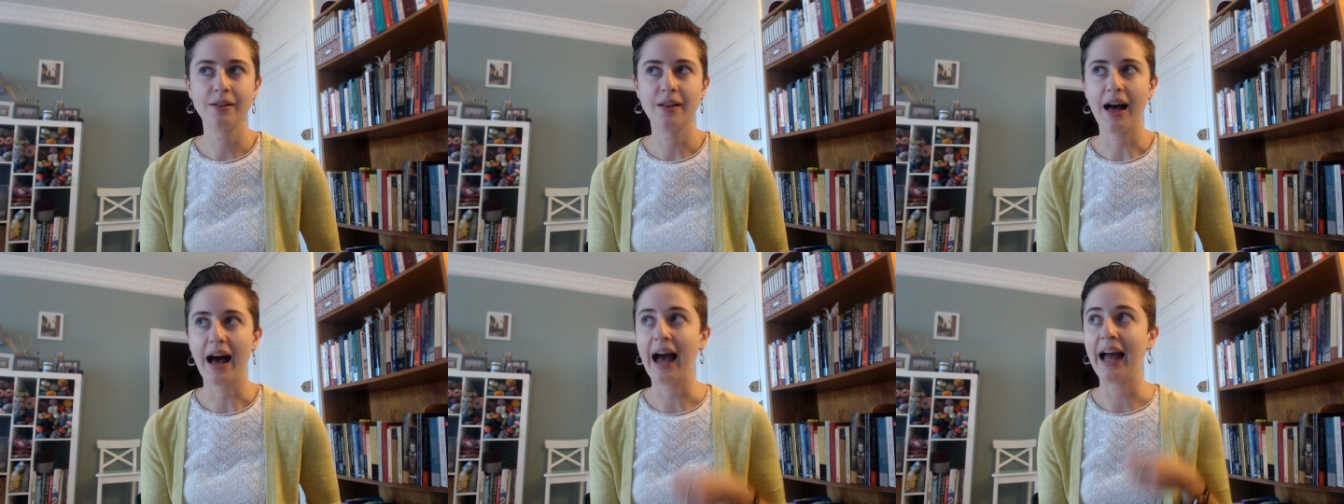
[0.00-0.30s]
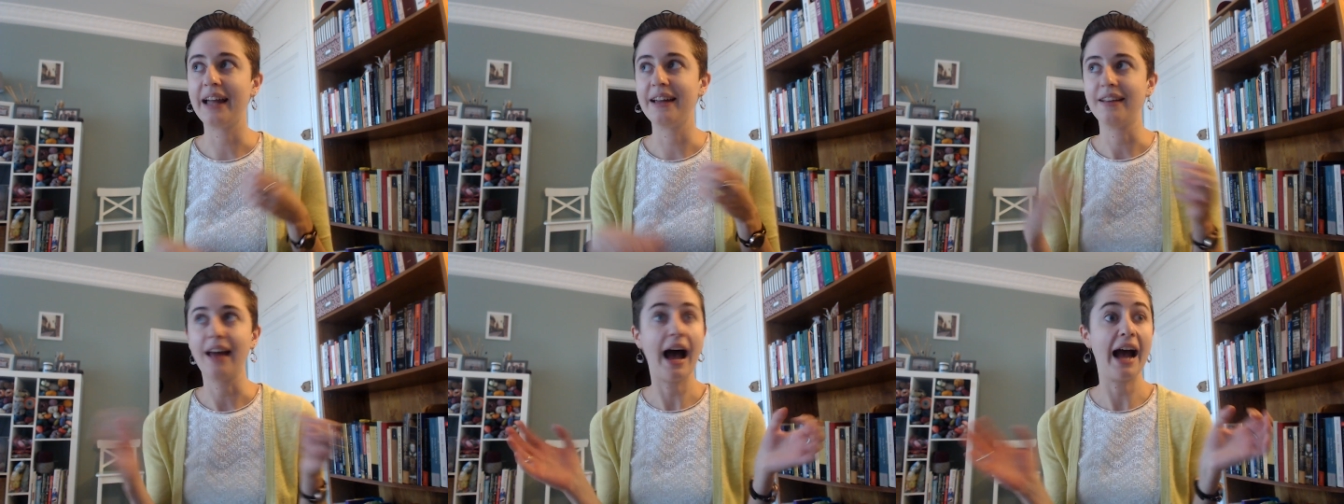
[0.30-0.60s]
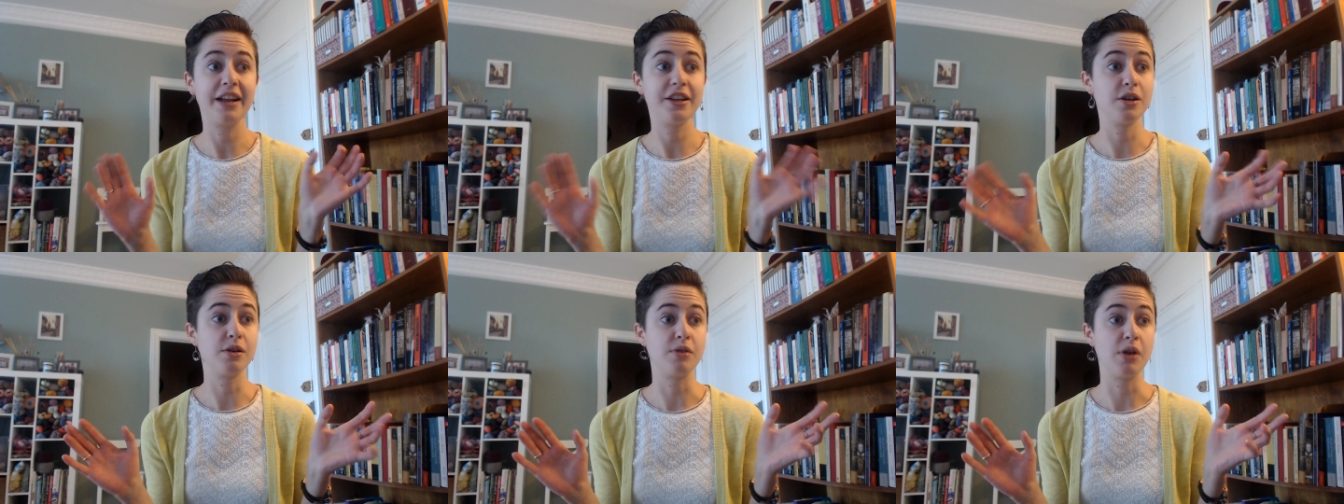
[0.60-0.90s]
I, I
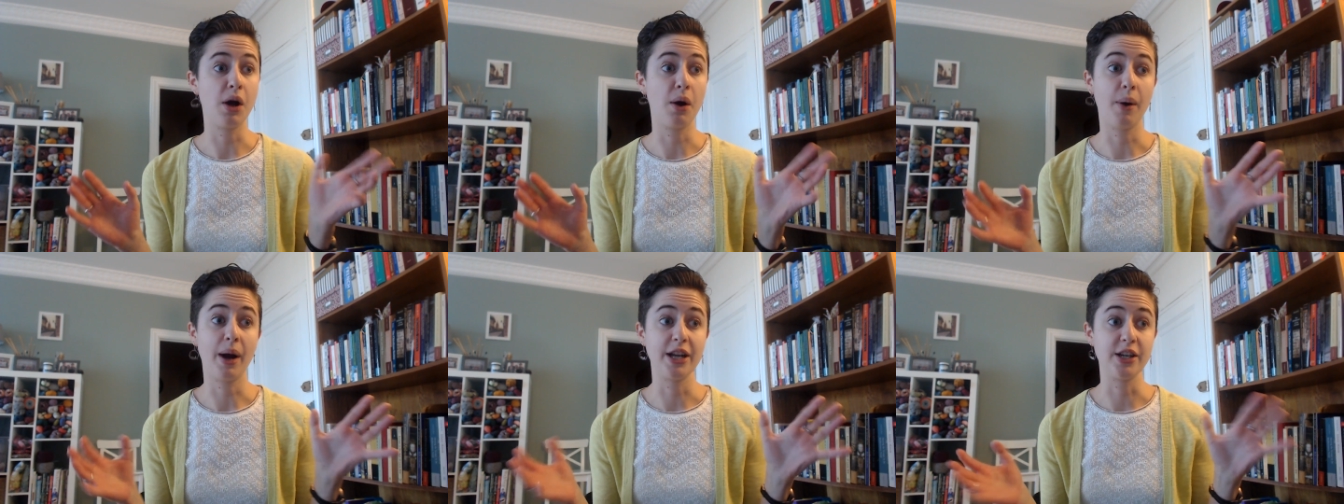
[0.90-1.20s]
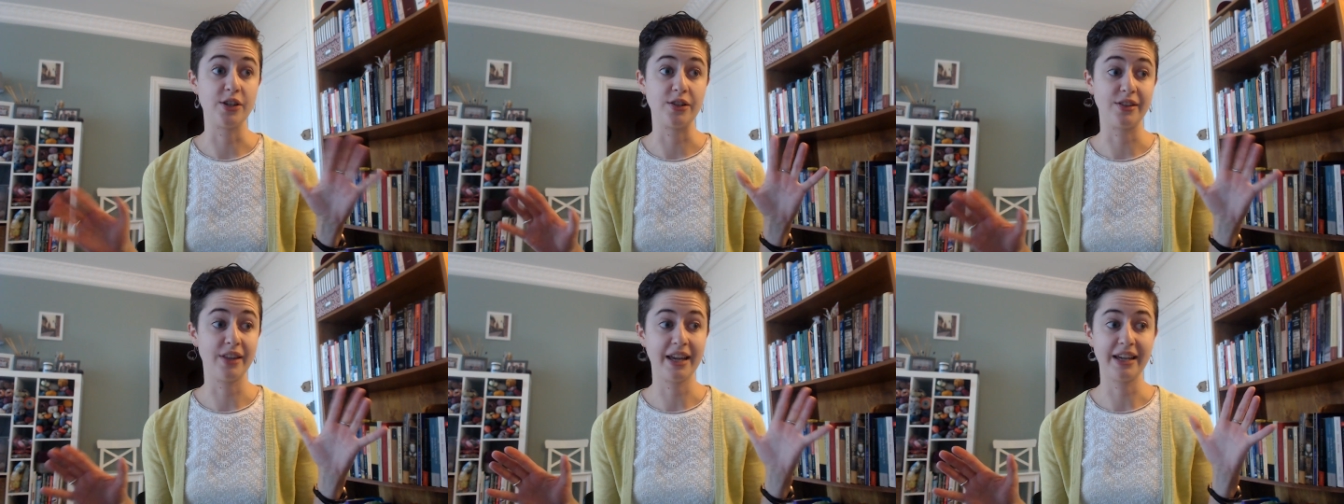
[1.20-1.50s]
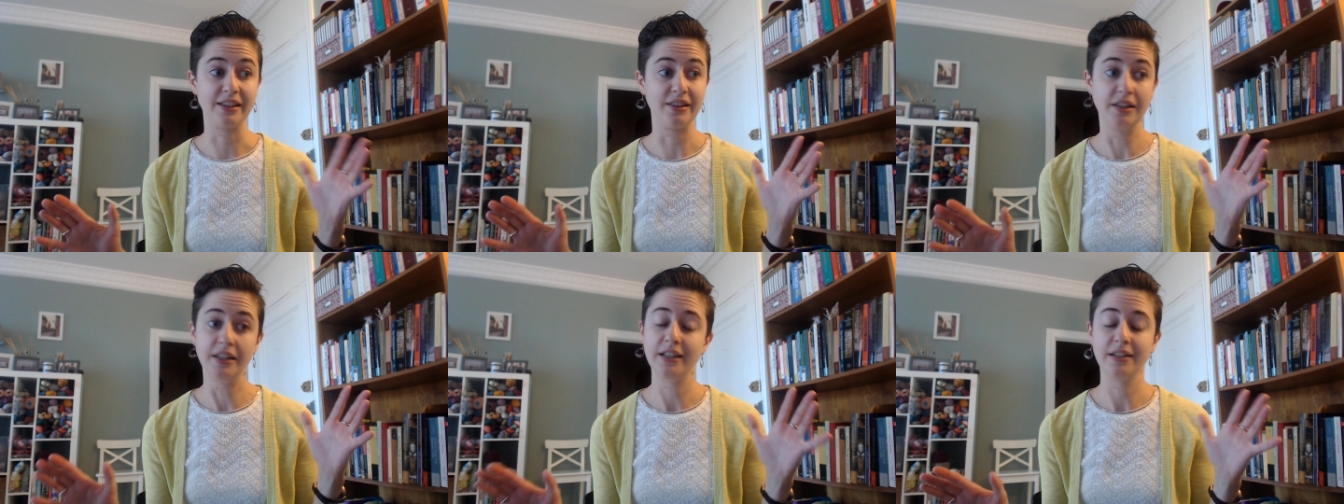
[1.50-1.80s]
don't know. I just like
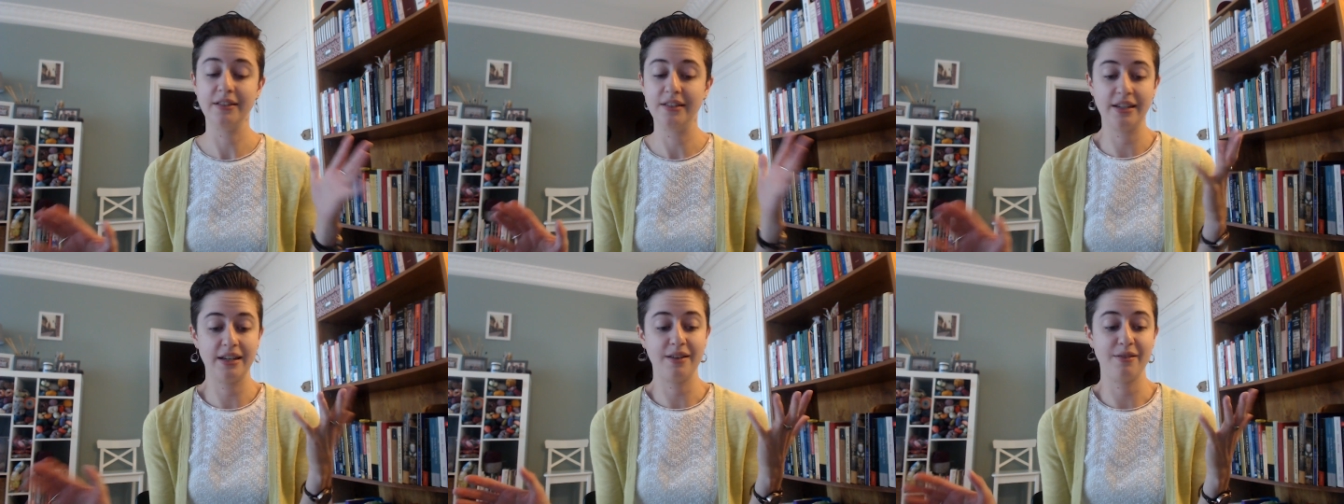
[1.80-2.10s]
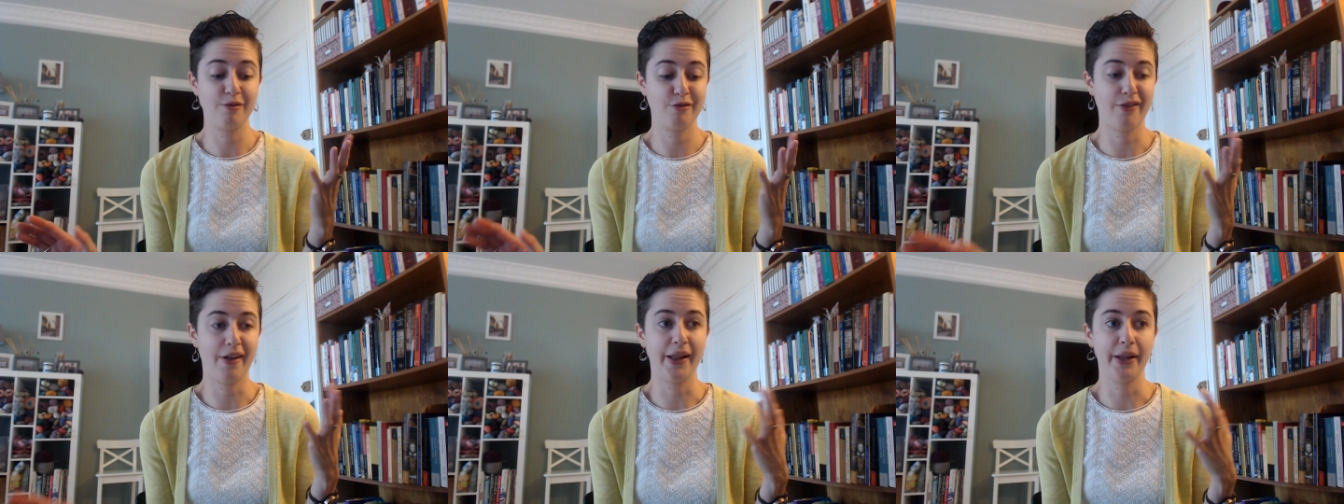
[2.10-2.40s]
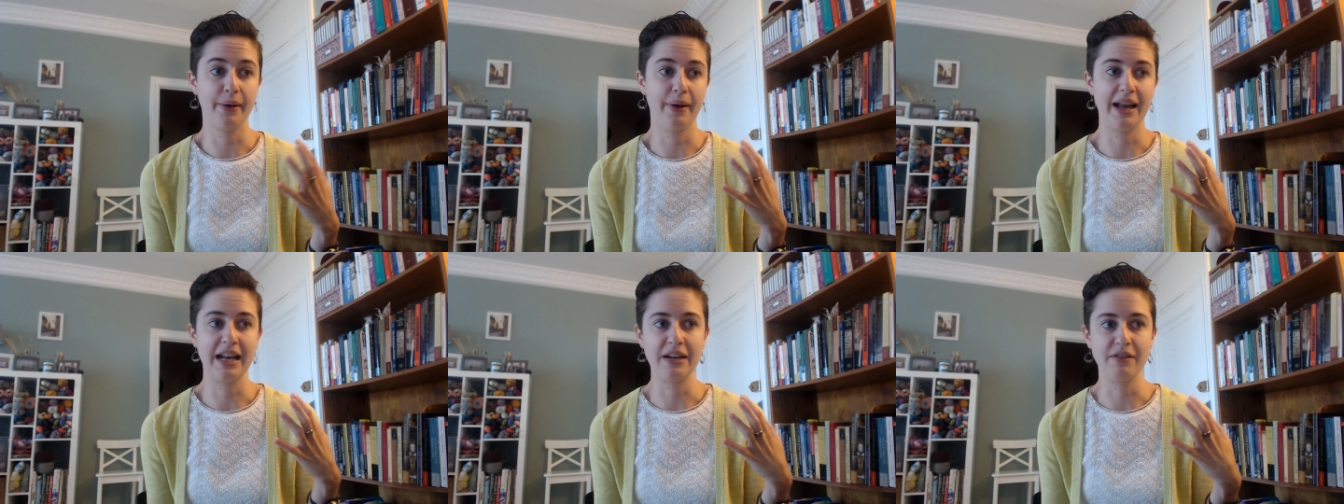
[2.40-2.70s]
didn't follow
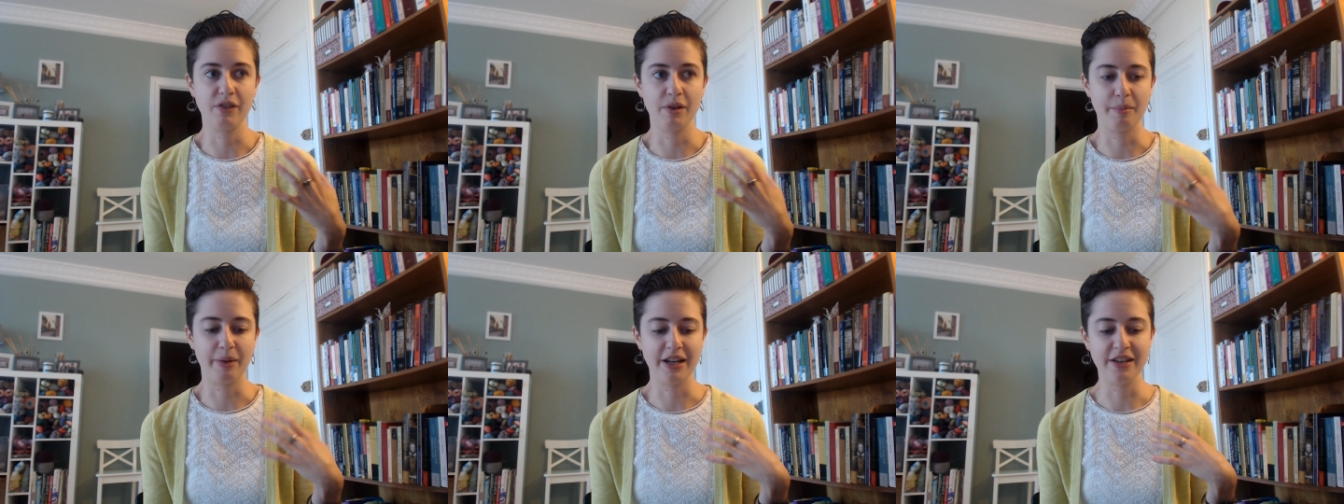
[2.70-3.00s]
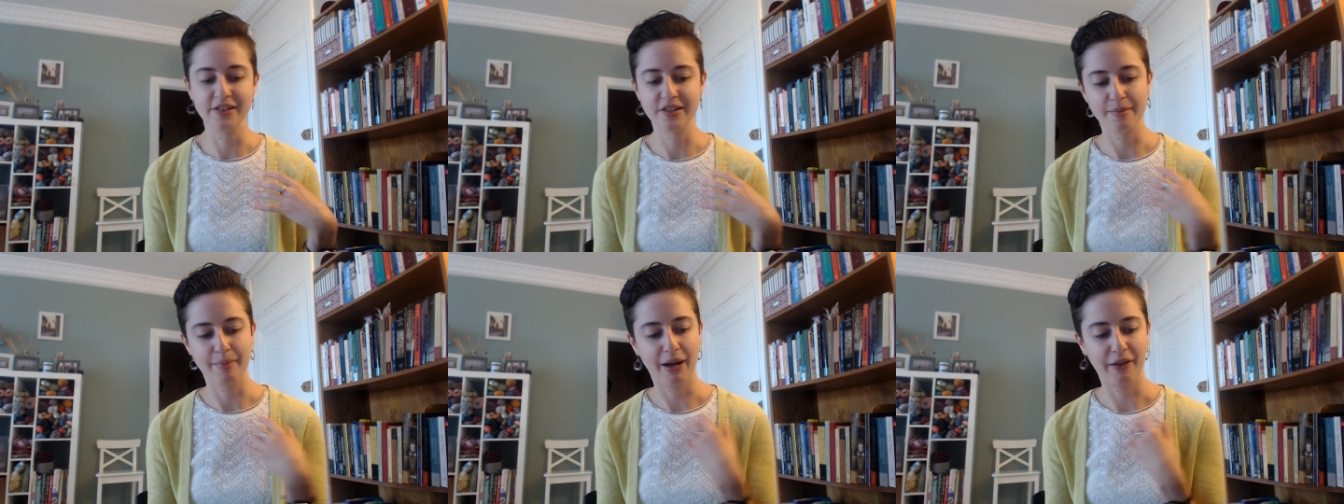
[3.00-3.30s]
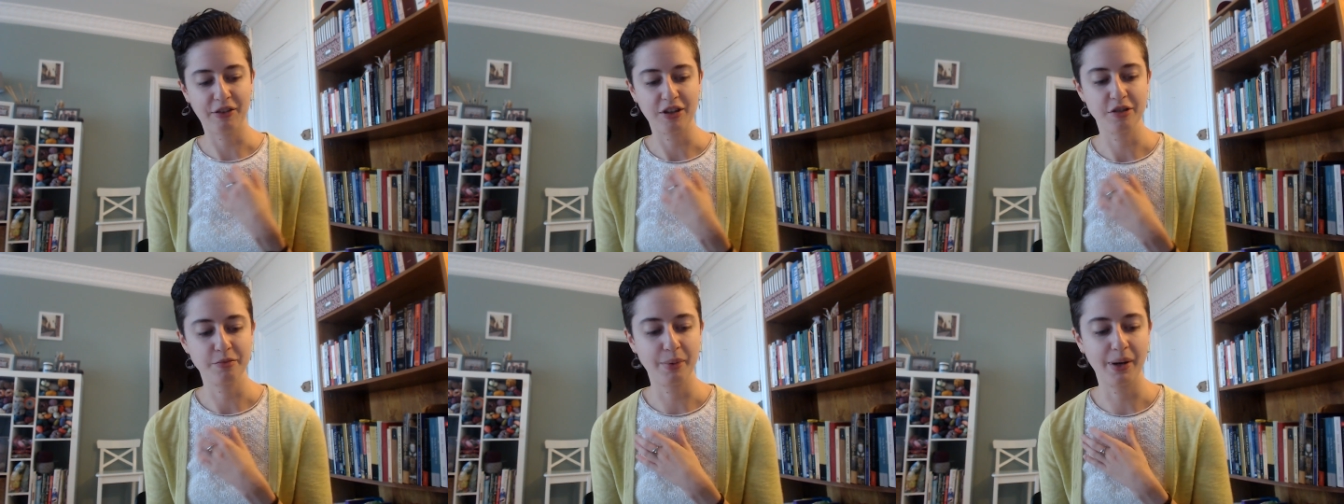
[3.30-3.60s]
any of the buzz about
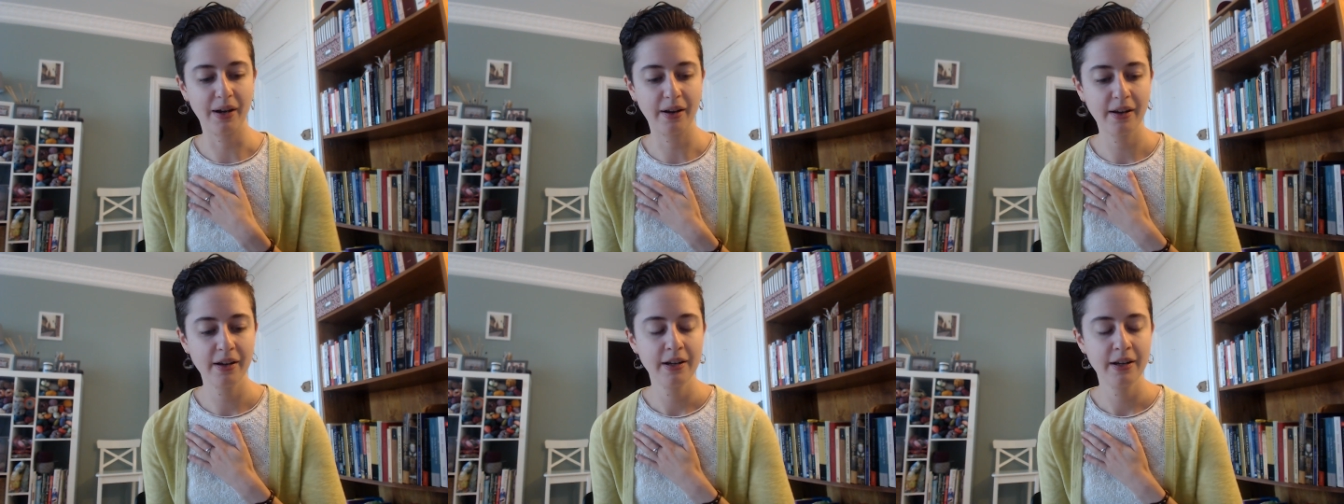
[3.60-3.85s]
this book.